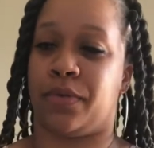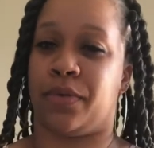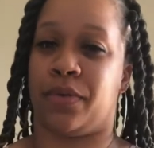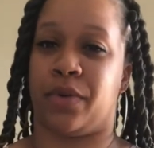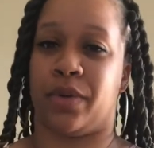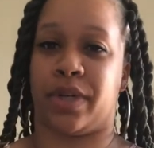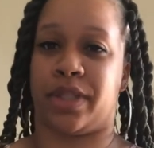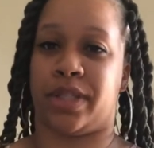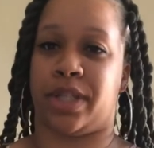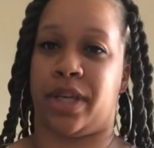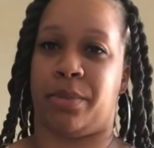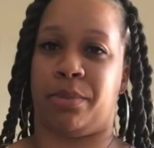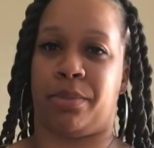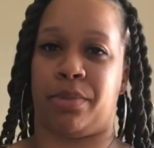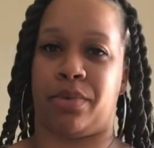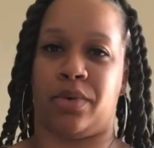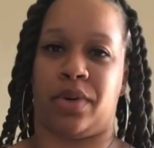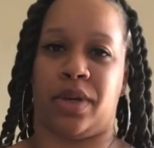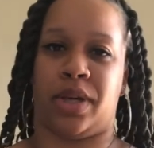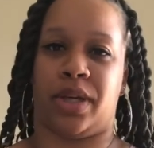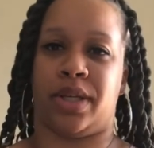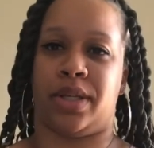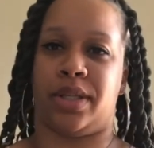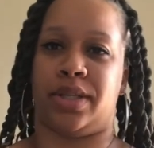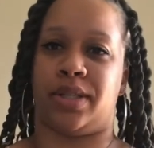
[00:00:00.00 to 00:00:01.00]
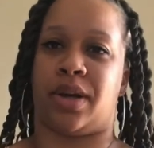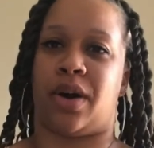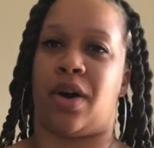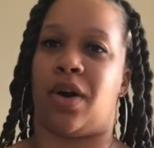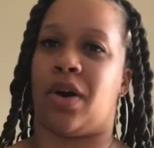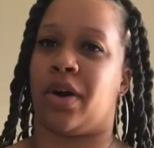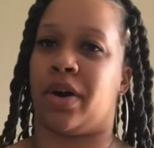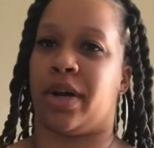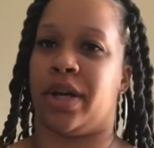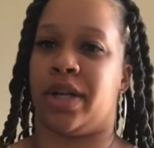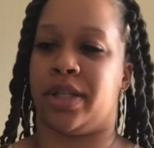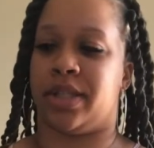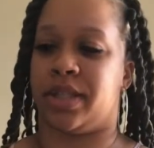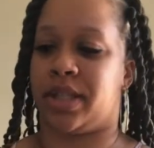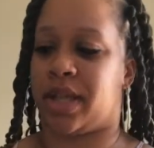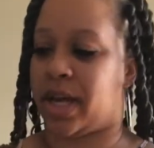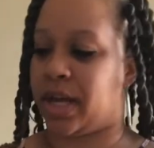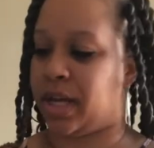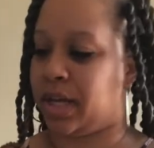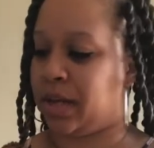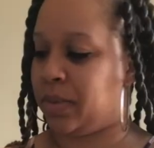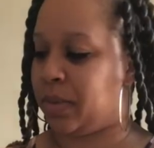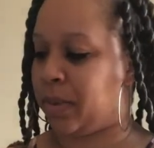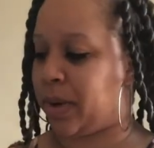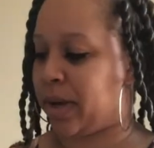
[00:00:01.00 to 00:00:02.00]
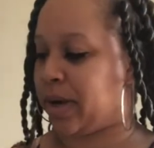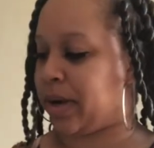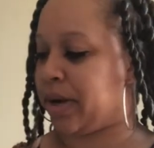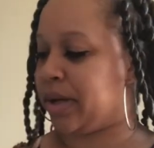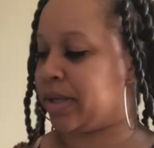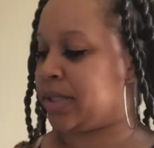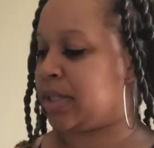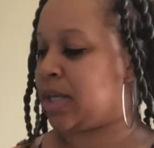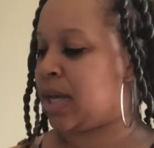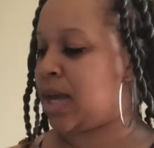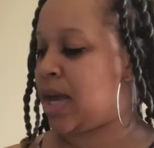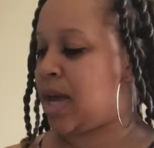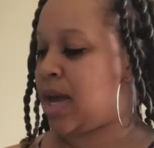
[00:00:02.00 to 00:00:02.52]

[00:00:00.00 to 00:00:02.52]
For example, his harness that he wears,